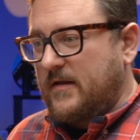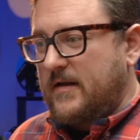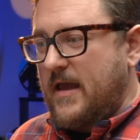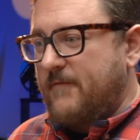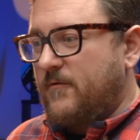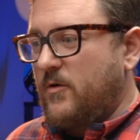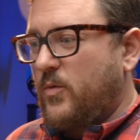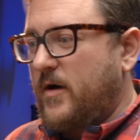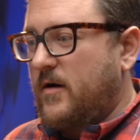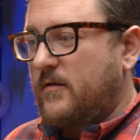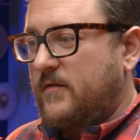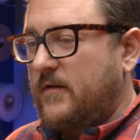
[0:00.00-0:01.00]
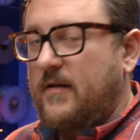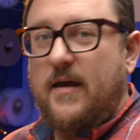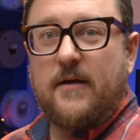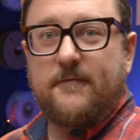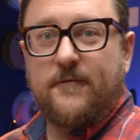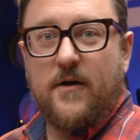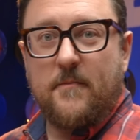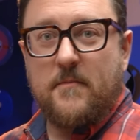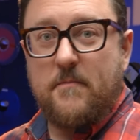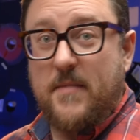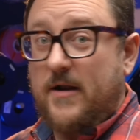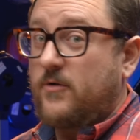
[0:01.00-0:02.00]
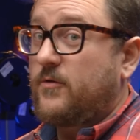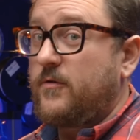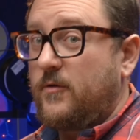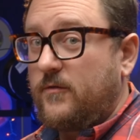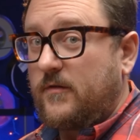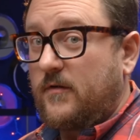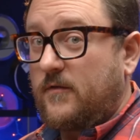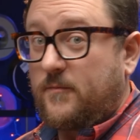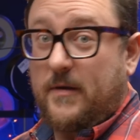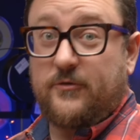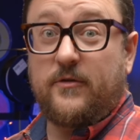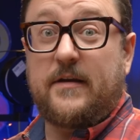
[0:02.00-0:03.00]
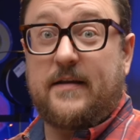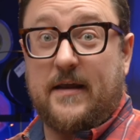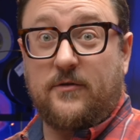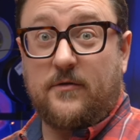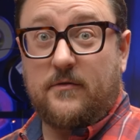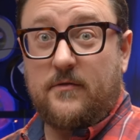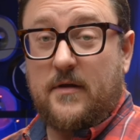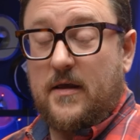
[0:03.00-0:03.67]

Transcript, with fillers: it everywhere today, from medical uses, especially dental,